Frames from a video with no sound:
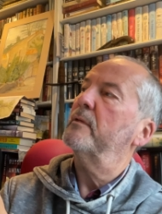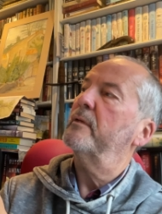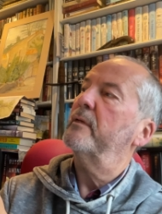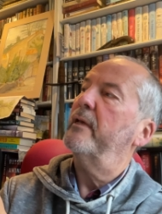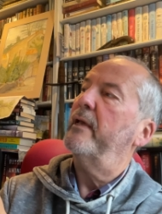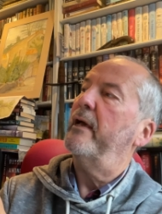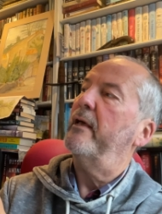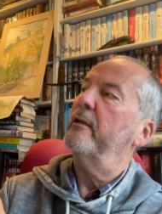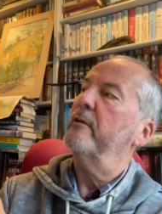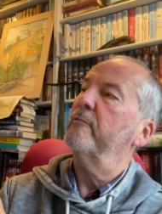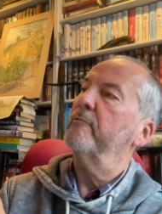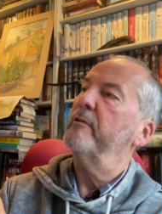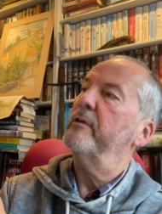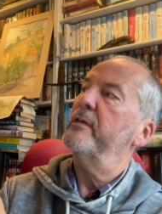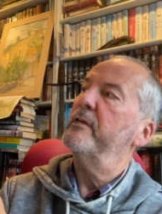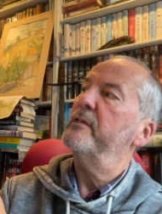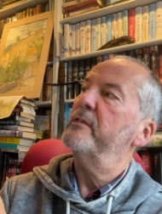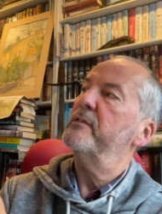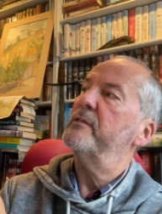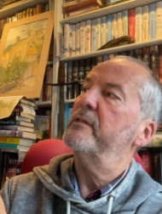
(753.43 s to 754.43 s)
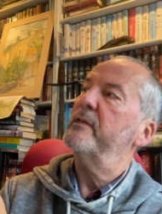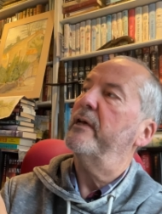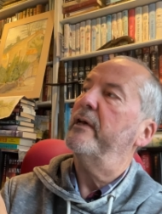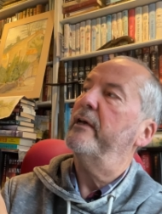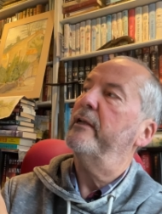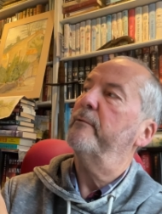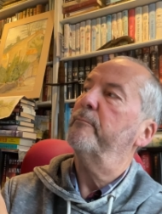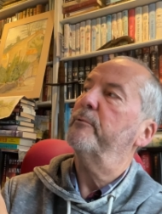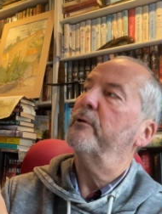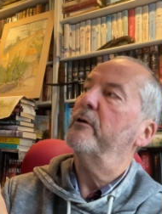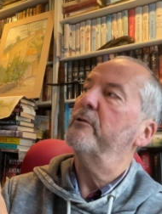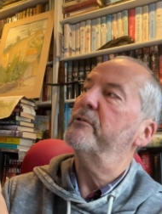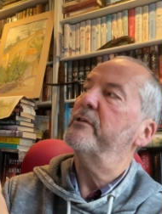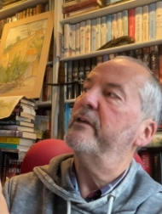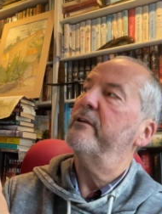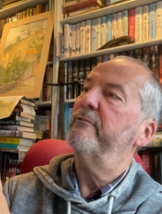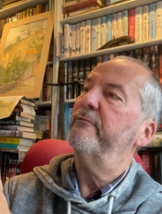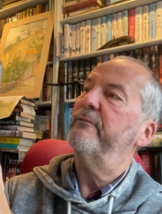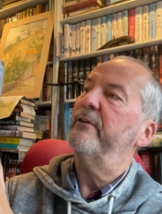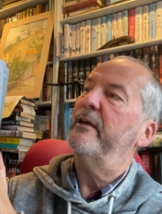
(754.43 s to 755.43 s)
calories and
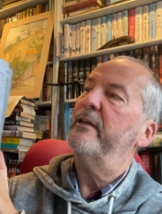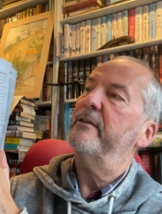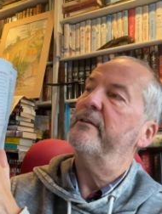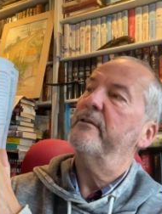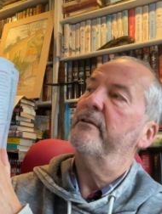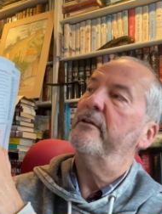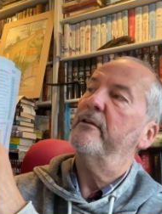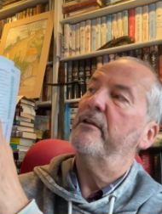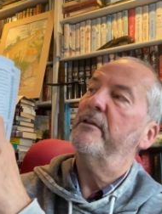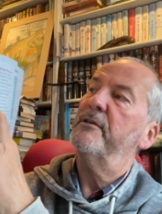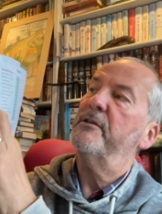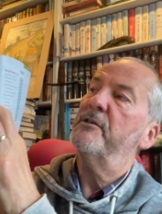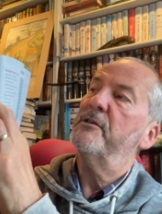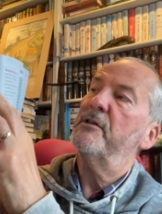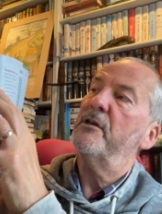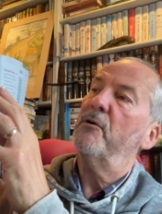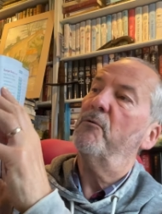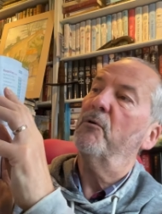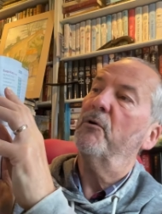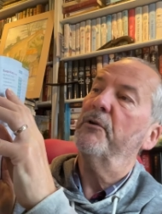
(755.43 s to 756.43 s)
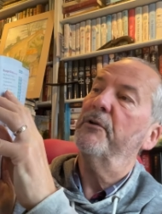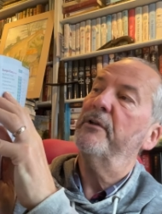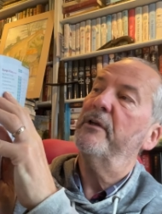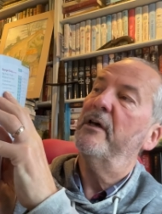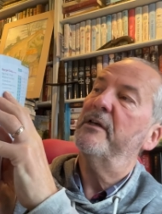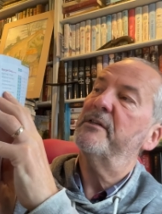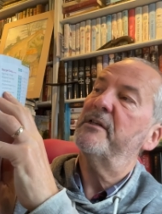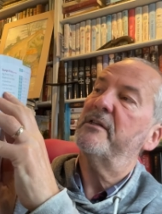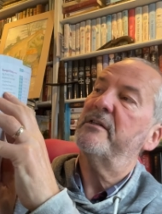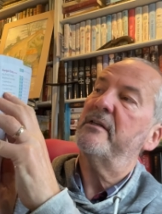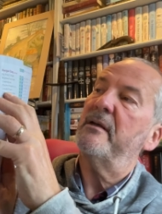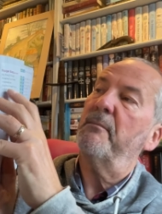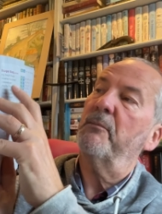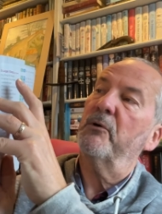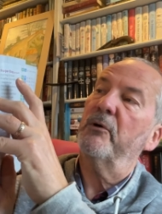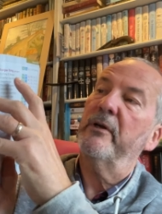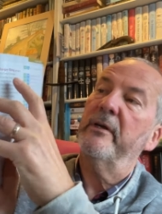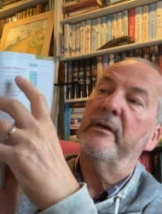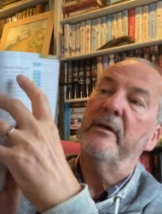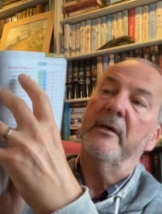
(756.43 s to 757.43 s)
protein, fat, and so on as a
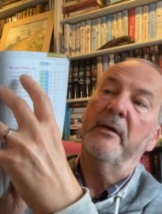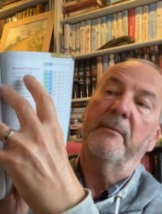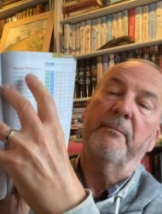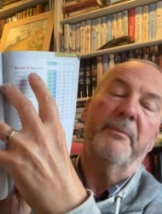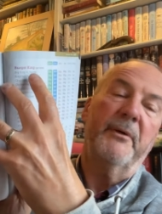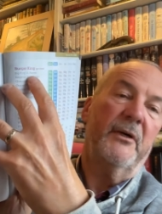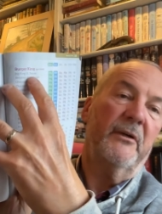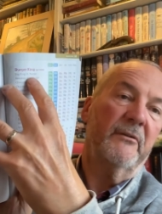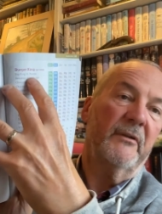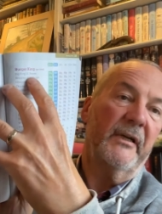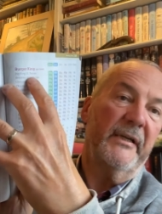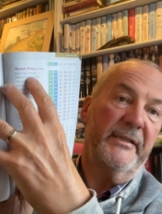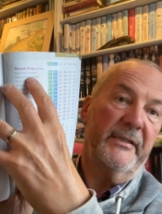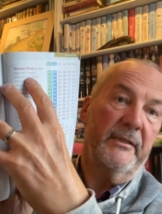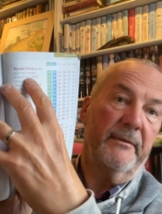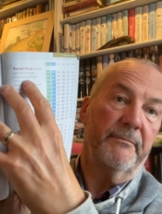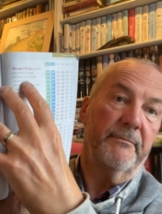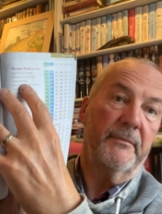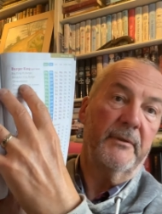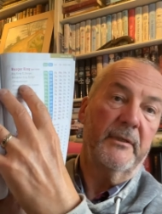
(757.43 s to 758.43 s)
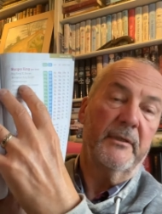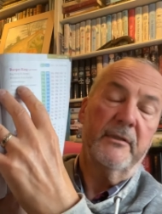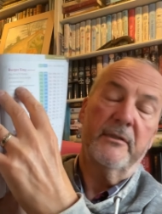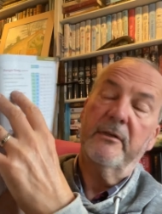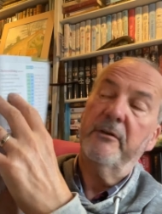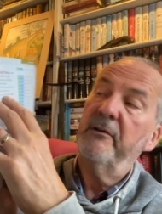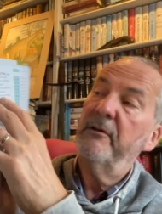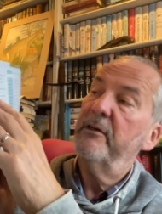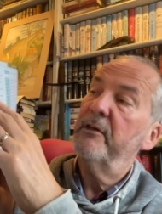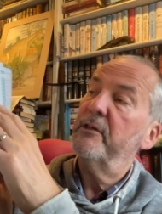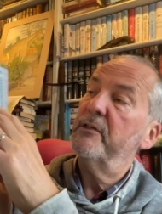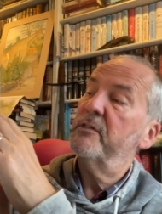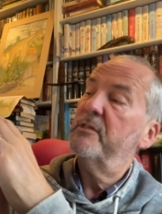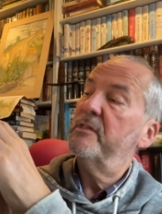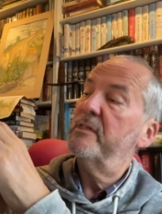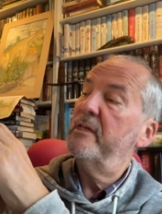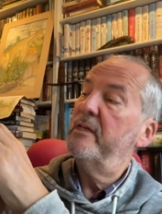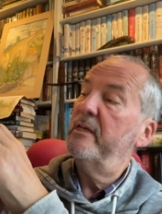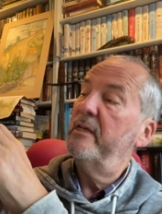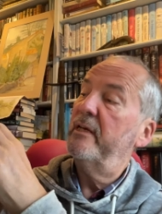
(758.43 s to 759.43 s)
summary per item. So you can
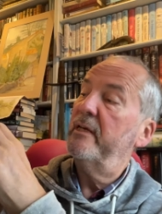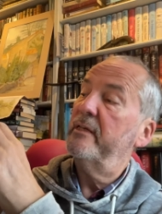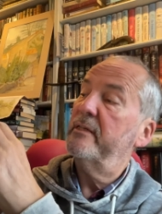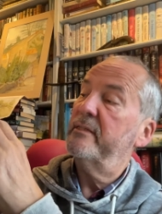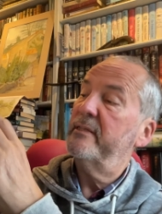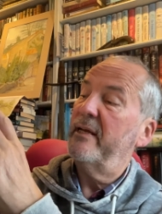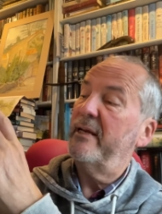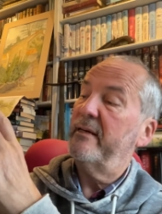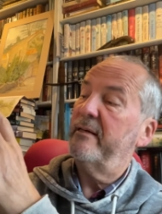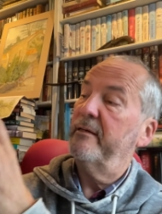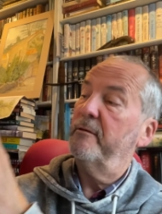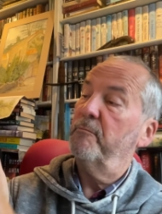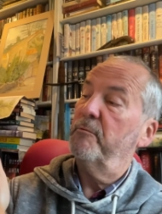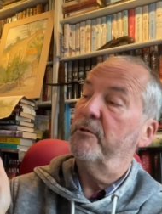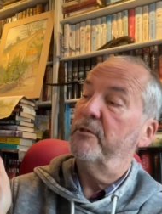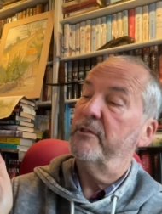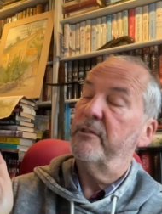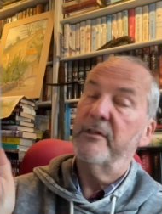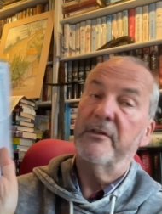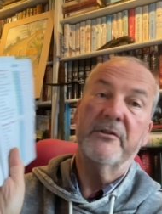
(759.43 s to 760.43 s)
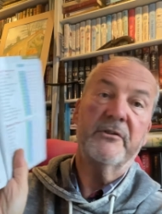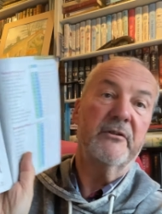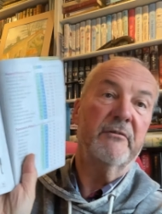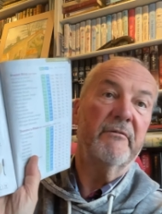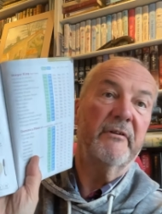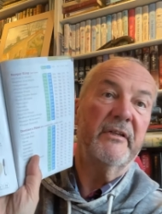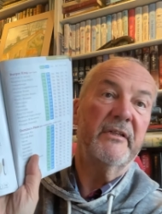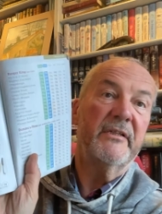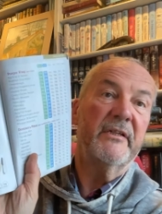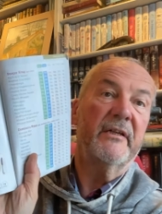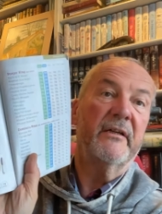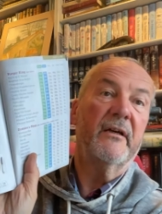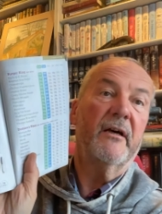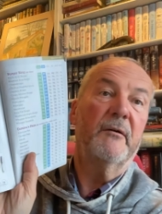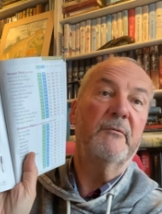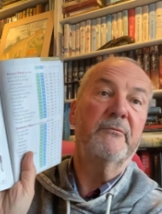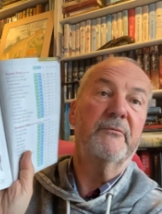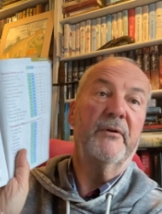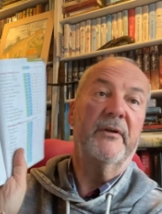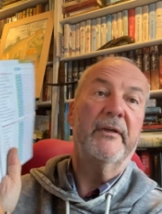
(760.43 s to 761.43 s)
see exactly what it is you're eating,
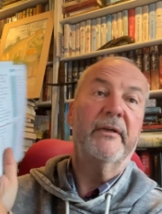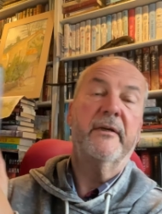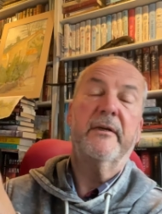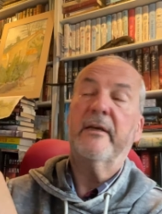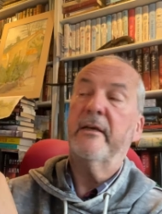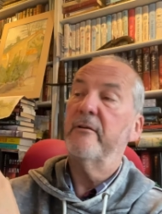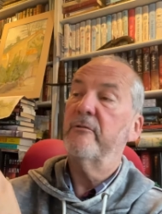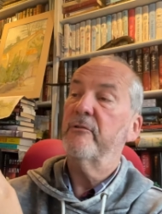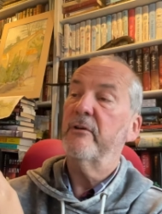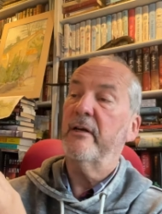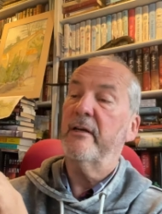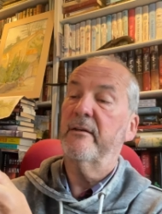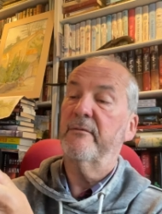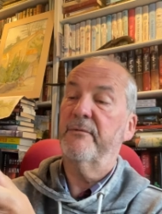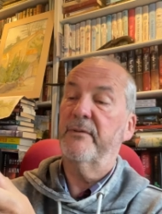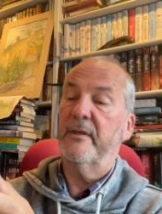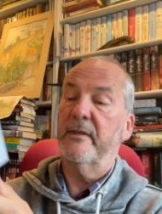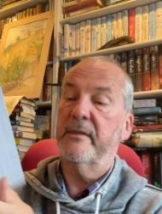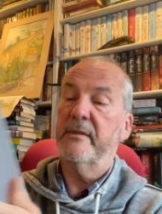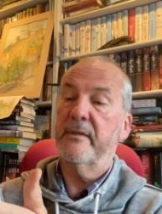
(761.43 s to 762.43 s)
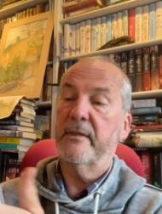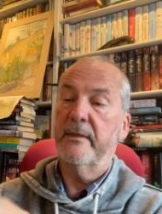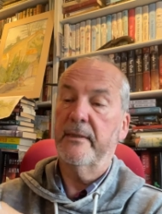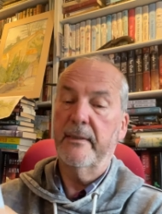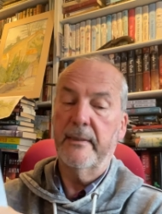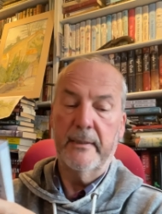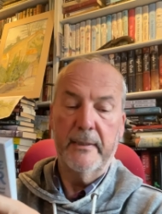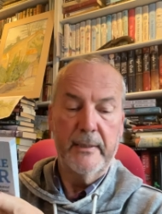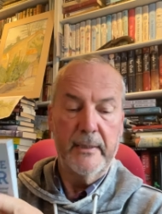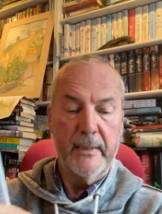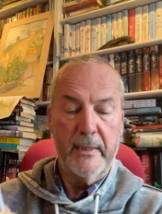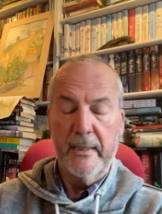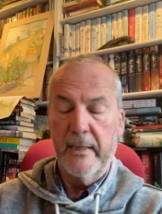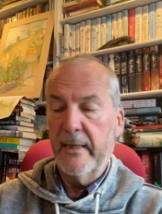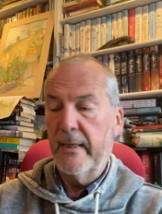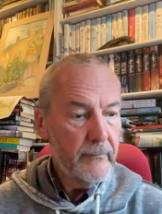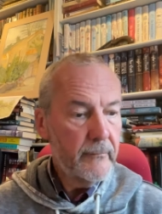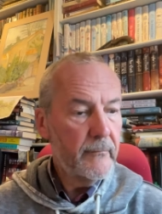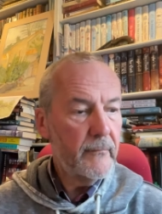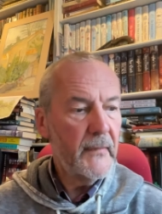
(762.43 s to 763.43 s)
hopefully, and keep track of things.
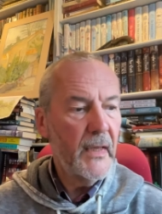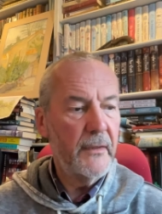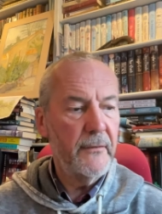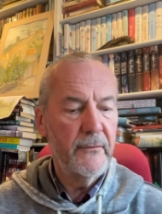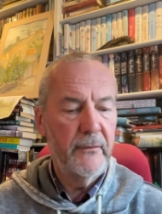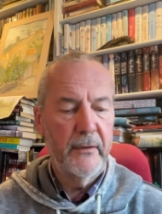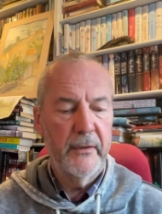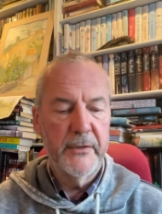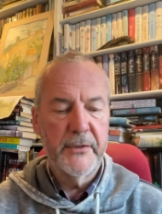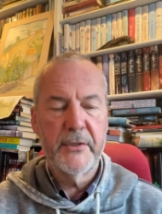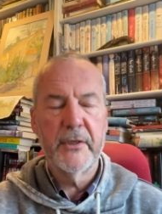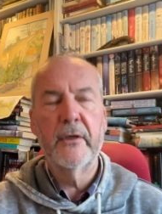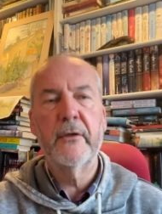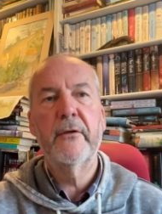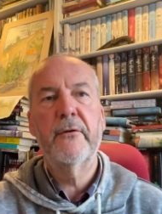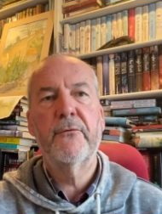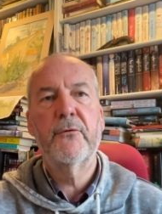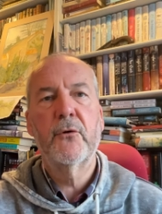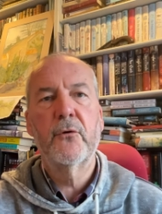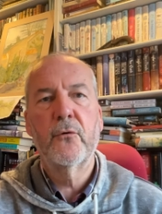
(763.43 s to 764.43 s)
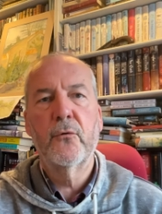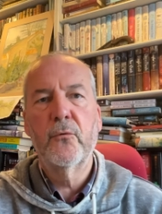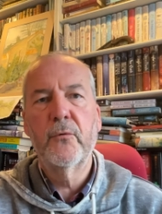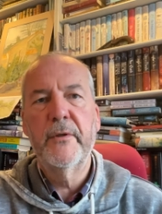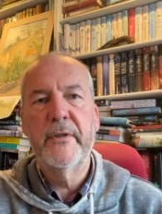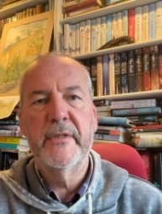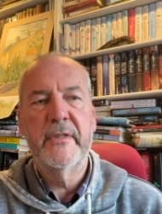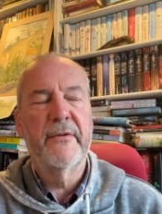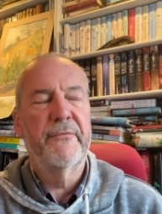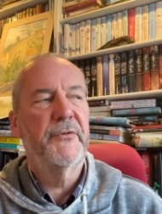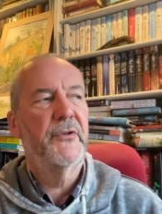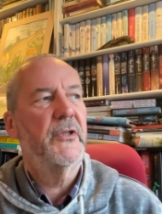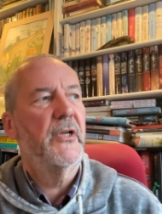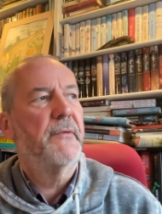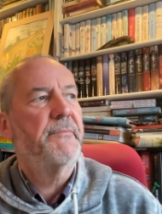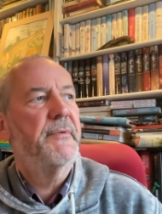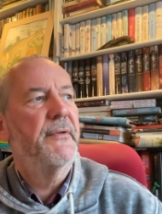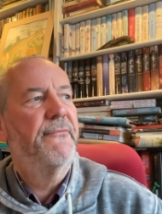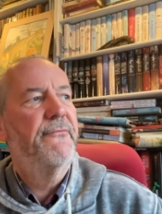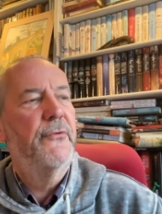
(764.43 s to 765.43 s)
Right, so you've got all these different
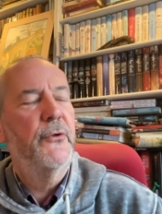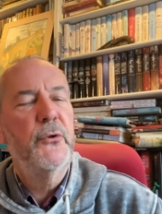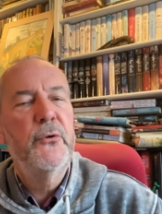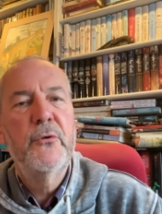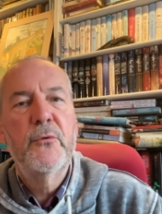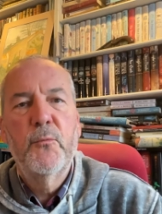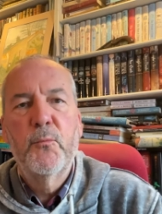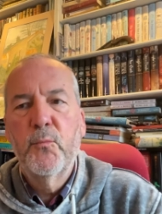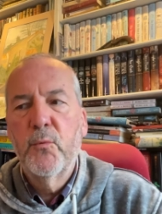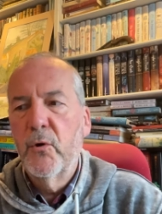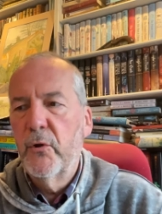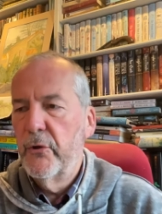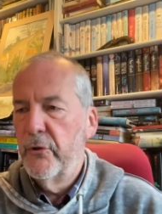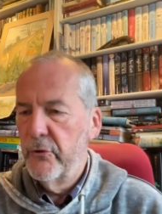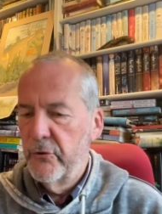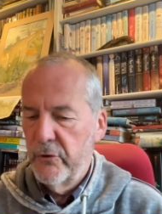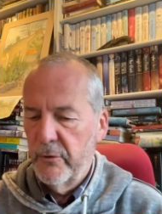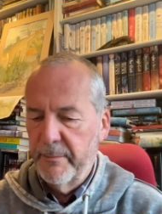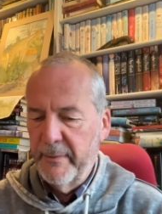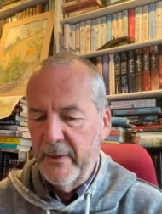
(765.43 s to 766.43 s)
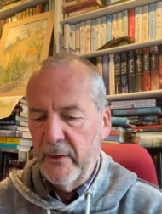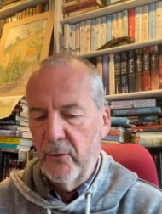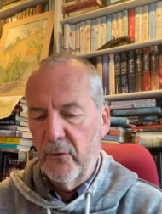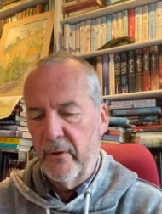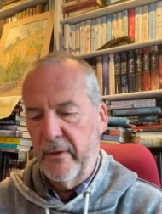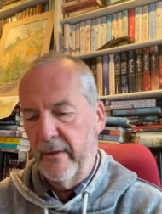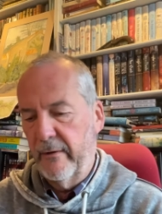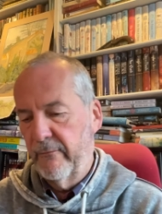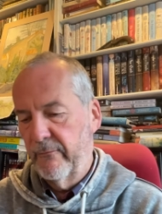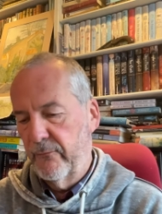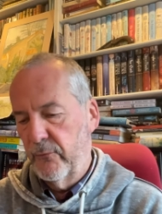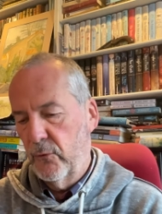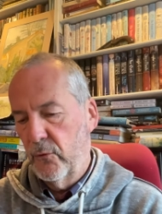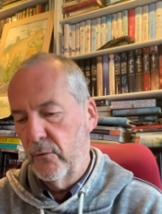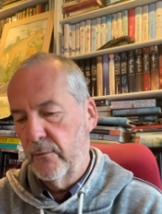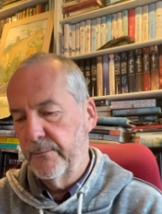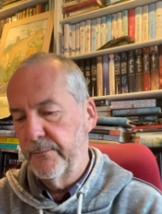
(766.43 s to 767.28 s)
types of food, what you should be looking for.